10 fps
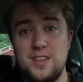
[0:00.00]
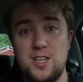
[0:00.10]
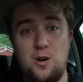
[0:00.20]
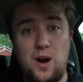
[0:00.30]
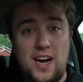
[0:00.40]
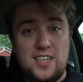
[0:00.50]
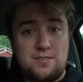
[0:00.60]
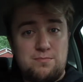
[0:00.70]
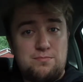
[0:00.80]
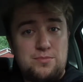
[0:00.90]
So I
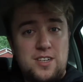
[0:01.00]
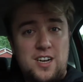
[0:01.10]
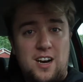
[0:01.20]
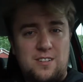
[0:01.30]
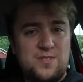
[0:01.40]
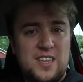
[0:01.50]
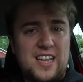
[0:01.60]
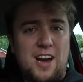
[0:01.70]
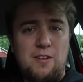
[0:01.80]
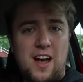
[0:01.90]
just, no,
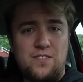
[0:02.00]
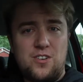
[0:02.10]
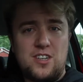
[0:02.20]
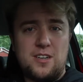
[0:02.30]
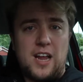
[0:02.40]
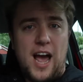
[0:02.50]
that R A V four is